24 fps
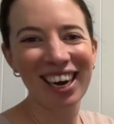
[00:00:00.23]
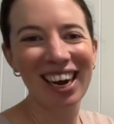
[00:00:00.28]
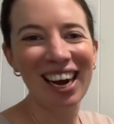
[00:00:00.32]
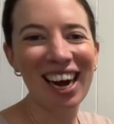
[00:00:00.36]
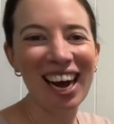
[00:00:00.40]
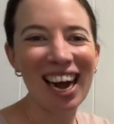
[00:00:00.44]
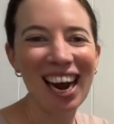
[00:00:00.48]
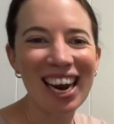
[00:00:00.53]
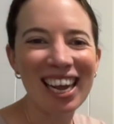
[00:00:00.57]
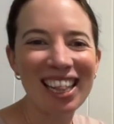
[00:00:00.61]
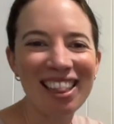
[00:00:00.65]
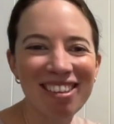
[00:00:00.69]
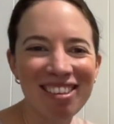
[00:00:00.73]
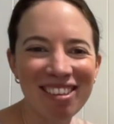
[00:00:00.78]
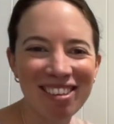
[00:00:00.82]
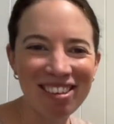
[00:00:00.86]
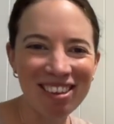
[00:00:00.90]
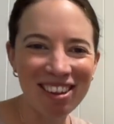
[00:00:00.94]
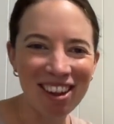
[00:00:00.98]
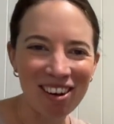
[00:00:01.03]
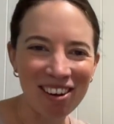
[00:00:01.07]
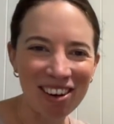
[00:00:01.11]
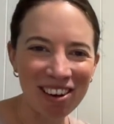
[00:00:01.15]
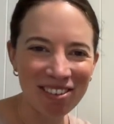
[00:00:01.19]
Hi, this is
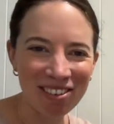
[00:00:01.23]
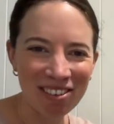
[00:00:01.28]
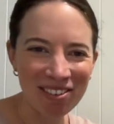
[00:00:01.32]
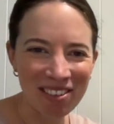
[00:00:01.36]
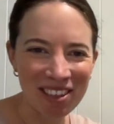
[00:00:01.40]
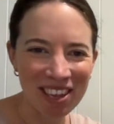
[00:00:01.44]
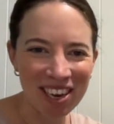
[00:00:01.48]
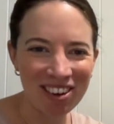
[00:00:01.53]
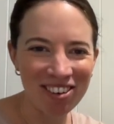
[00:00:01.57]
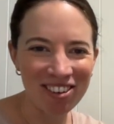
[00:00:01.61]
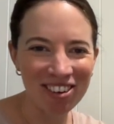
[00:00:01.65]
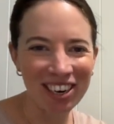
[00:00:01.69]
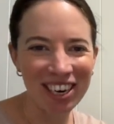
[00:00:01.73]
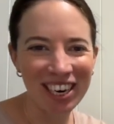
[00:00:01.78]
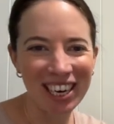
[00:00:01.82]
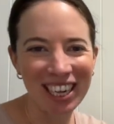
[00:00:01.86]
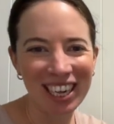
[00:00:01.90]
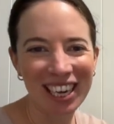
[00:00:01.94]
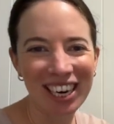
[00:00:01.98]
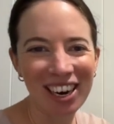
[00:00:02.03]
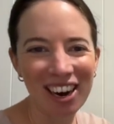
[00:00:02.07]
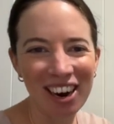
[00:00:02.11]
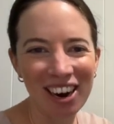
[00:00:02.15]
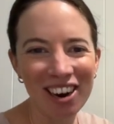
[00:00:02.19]
Chloe from the Injury
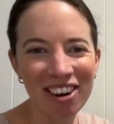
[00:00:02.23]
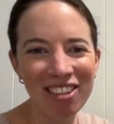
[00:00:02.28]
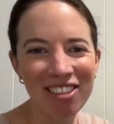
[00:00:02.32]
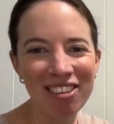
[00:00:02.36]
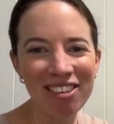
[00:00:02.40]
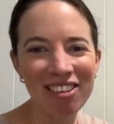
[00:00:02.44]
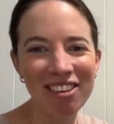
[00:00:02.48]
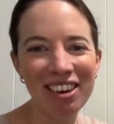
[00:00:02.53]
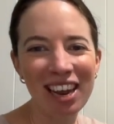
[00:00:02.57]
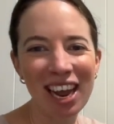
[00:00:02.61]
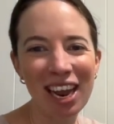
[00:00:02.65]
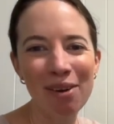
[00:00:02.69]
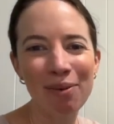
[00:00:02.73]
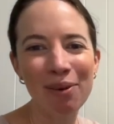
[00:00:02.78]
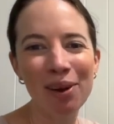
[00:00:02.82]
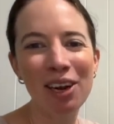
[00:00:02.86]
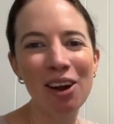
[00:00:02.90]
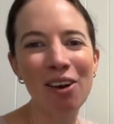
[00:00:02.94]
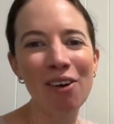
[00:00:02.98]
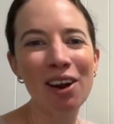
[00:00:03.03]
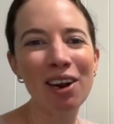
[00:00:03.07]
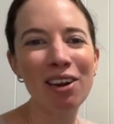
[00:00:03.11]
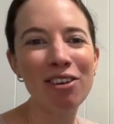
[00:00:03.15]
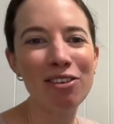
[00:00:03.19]
Healing Code. So today we're
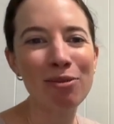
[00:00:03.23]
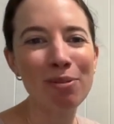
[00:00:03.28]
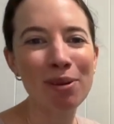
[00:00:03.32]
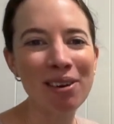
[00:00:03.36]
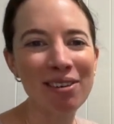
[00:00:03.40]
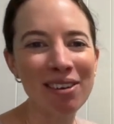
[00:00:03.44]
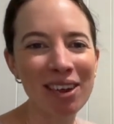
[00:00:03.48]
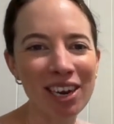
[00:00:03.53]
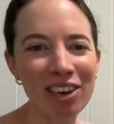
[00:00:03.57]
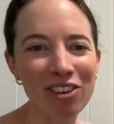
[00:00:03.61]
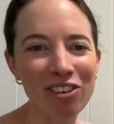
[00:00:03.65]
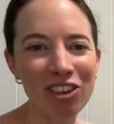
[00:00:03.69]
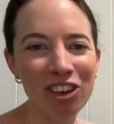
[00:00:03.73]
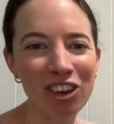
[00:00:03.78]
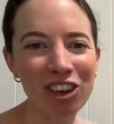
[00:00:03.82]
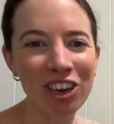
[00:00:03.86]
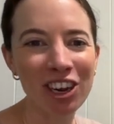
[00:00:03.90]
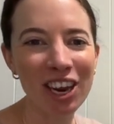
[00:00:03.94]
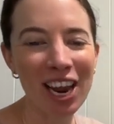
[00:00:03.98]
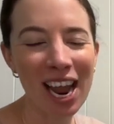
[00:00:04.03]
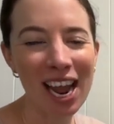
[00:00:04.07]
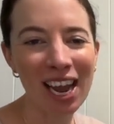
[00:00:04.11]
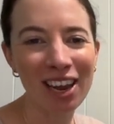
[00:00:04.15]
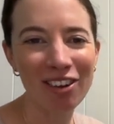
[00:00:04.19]
going to be teaching
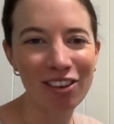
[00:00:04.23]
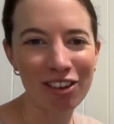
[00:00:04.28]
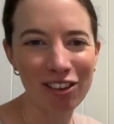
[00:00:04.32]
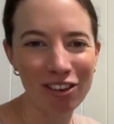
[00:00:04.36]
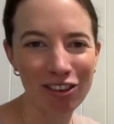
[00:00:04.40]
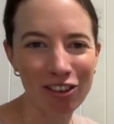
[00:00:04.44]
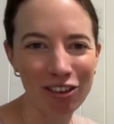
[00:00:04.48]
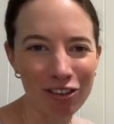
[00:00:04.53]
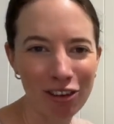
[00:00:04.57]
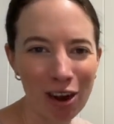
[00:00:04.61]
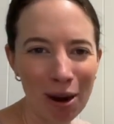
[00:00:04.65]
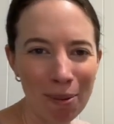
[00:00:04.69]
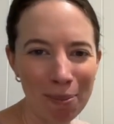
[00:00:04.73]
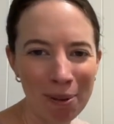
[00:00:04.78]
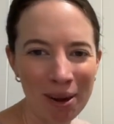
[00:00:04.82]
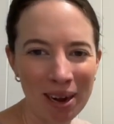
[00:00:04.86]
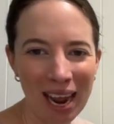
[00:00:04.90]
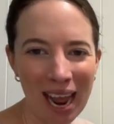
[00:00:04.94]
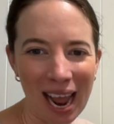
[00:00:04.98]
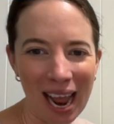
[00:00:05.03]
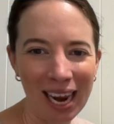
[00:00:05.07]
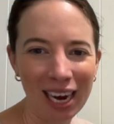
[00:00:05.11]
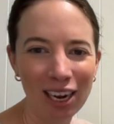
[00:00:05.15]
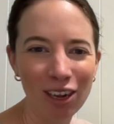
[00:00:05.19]
you how to strap
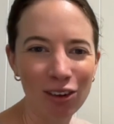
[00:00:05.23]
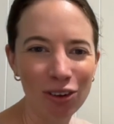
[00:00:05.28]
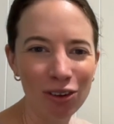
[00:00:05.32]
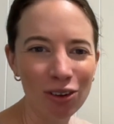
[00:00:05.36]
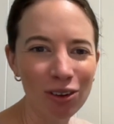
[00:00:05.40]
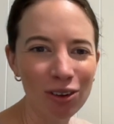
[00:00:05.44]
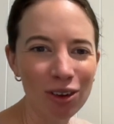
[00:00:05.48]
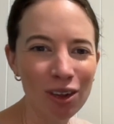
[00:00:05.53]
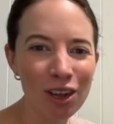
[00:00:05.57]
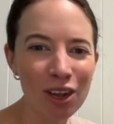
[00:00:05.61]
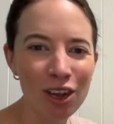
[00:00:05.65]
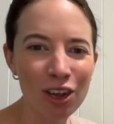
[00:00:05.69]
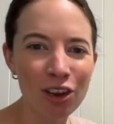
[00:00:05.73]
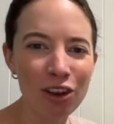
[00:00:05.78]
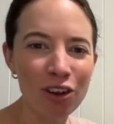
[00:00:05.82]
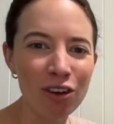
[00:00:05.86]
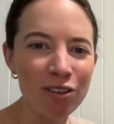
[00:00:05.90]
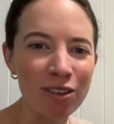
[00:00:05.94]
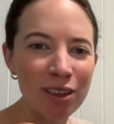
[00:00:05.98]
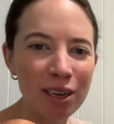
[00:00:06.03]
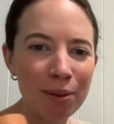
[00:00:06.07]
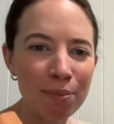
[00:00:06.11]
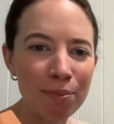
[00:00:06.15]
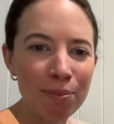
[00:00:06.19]
an ankle
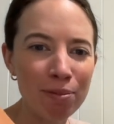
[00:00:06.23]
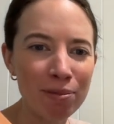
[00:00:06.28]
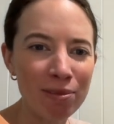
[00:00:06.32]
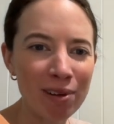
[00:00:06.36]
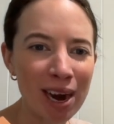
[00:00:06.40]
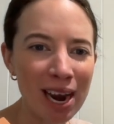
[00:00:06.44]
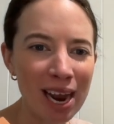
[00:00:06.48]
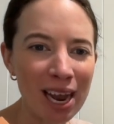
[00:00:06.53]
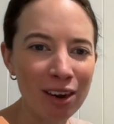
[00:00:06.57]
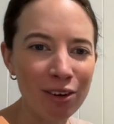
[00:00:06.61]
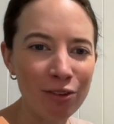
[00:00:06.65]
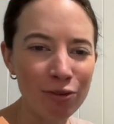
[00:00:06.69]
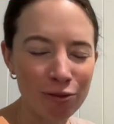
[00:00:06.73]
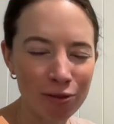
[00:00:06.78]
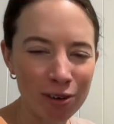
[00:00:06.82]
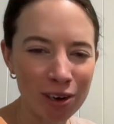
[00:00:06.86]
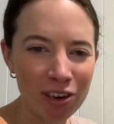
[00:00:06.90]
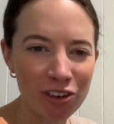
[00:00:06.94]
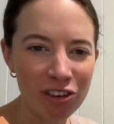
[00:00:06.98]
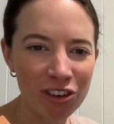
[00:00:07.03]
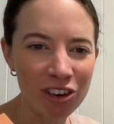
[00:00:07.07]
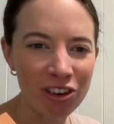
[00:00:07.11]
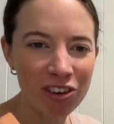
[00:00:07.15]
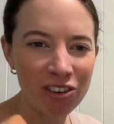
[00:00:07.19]
using brown
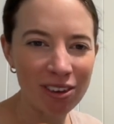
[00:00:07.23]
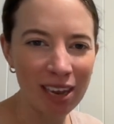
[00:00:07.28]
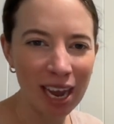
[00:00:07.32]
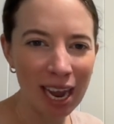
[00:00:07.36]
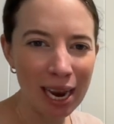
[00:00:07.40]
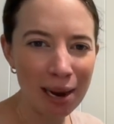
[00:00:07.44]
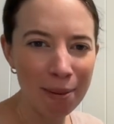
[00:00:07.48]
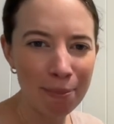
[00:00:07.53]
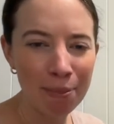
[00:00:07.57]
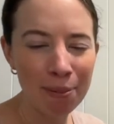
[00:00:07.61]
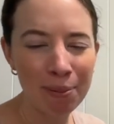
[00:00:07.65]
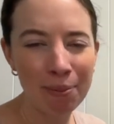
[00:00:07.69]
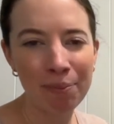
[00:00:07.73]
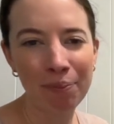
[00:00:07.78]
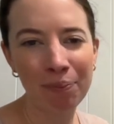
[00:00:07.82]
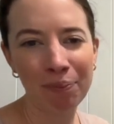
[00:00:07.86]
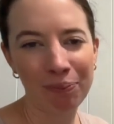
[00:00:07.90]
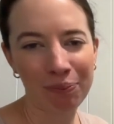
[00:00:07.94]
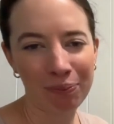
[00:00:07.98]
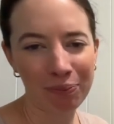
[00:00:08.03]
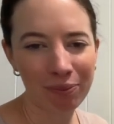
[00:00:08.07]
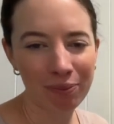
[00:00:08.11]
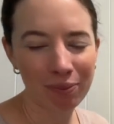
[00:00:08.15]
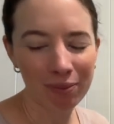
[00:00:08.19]
rigid tape.
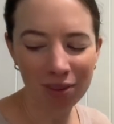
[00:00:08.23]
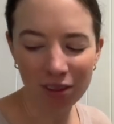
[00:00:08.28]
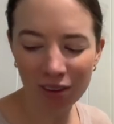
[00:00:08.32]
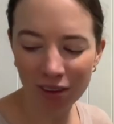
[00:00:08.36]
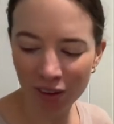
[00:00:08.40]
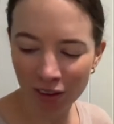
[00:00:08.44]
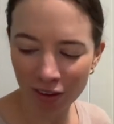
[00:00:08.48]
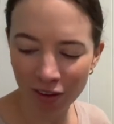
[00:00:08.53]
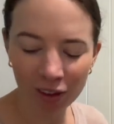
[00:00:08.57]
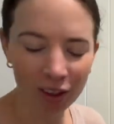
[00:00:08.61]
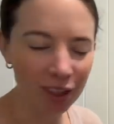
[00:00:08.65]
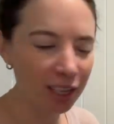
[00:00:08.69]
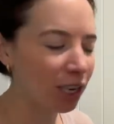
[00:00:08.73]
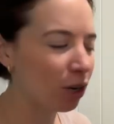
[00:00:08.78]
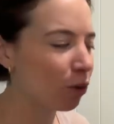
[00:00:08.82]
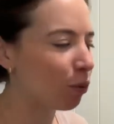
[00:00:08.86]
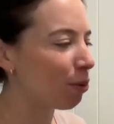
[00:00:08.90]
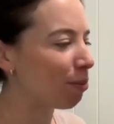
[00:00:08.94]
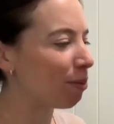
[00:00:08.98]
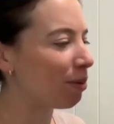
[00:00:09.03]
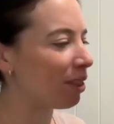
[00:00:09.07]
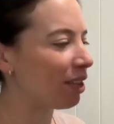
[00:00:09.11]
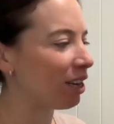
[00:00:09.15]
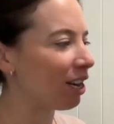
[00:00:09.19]
So the
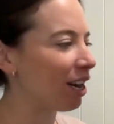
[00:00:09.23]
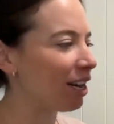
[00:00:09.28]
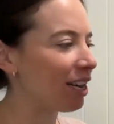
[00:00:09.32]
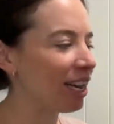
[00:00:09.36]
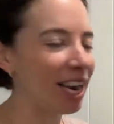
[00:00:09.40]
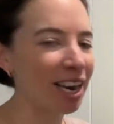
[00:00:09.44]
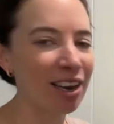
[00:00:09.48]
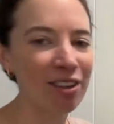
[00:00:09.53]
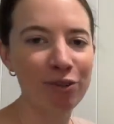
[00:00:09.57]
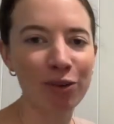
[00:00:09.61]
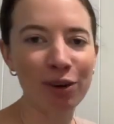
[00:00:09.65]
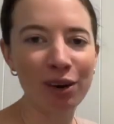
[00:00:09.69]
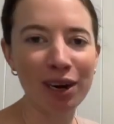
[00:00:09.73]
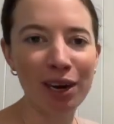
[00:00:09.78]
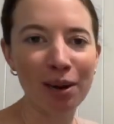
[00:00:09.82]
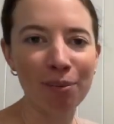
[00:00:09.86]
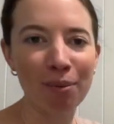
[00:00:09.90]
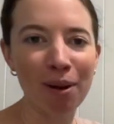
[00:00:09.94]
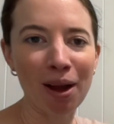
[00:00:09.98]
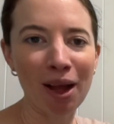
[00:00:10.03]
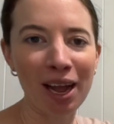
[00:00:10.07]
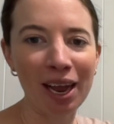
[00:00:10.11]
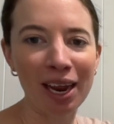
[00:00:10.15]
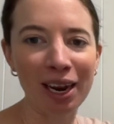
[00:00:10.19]
equipment that I need, so I need
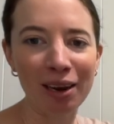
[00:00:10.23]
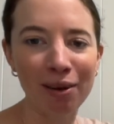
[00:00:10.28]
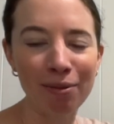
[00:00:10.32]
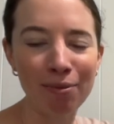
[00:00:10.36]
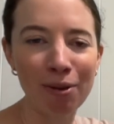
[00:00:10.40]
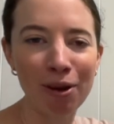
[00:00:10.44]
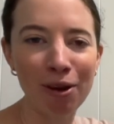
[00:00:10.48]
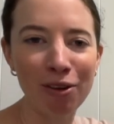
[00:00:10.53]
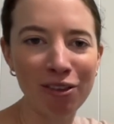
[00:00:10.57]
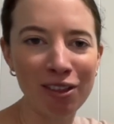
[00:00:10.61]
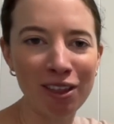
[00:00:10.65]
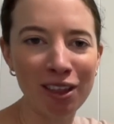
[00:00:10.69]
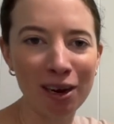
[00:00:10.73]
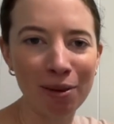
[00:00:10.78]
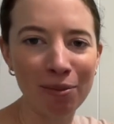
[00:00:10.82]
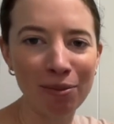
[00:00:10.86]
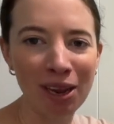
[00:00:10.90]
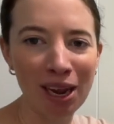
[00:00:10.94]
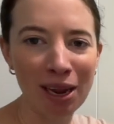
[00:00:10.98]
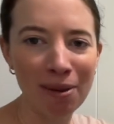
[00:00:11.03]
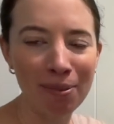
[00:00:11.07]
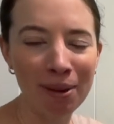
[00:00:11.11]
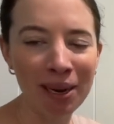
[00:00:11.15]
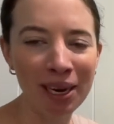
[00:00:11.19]
my person that I'm
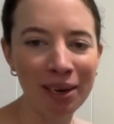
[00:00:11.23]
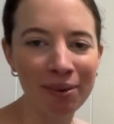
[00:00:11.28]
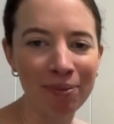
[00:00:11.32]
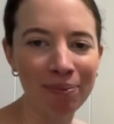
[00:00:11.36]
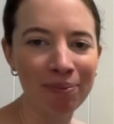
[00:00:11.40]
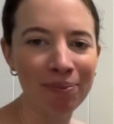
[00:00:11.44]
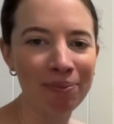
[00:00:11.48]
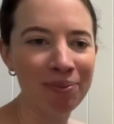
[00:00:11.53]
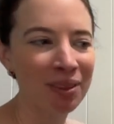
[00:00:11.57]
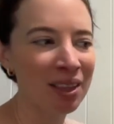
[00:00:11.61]
taping.